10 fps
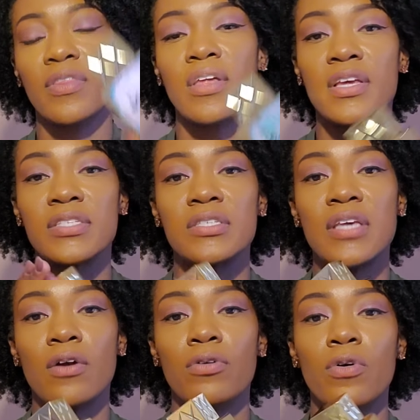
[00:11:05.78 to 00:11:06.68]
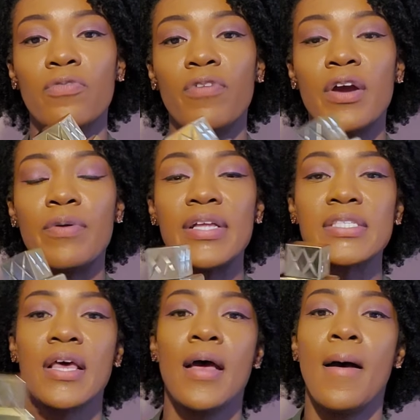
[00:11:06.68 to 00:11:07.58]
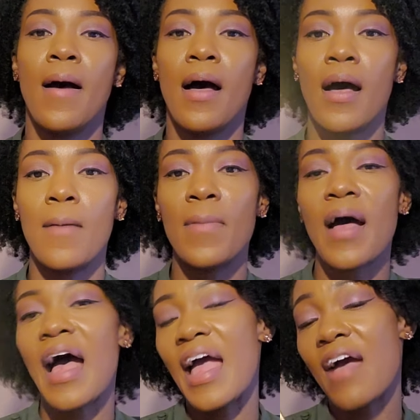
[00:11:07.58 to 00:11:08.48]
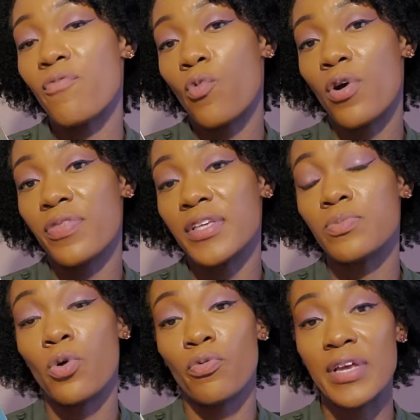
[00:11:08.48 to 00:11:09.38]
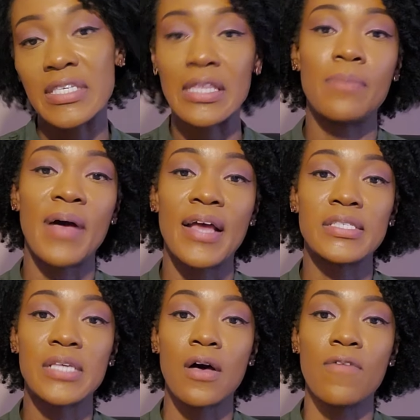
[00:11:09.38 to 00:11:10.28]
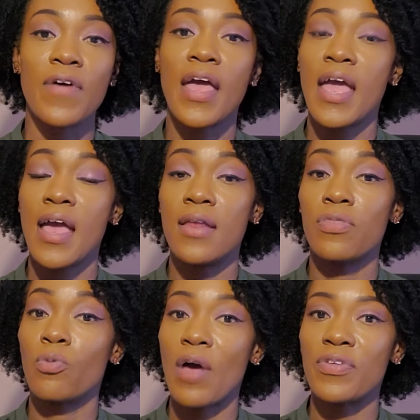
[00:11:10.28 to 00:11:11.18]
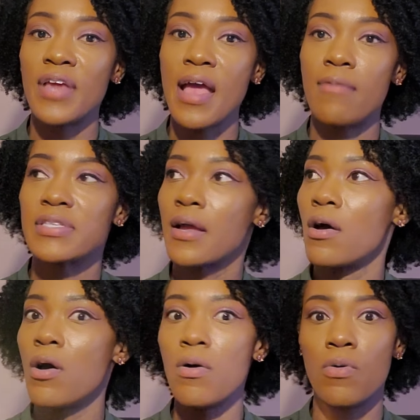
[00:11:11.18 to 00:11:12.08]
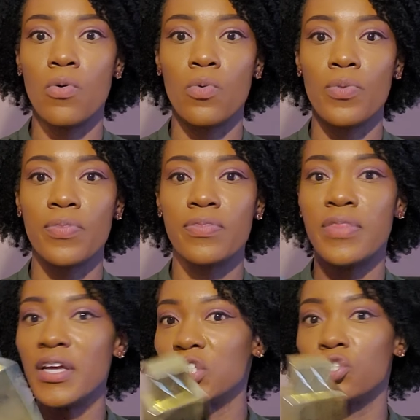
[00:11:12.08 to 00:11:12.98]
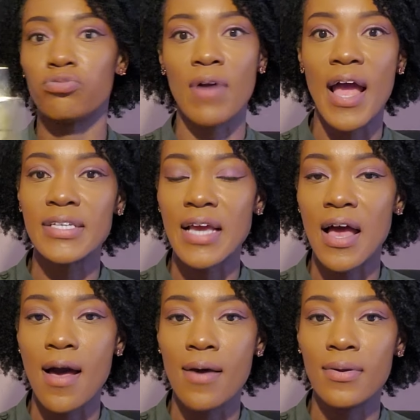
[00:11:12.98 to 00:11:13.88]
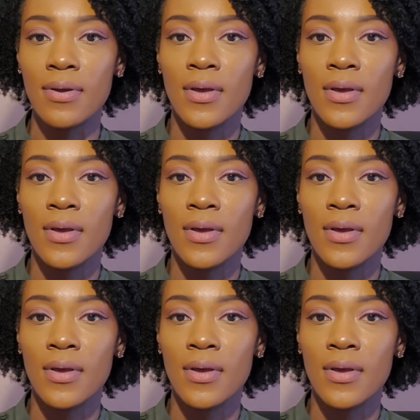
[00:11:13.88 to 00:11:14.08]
That is a single note fragrance. I have worn this more recently by itself, and throughout the day I was like, oh, this dry down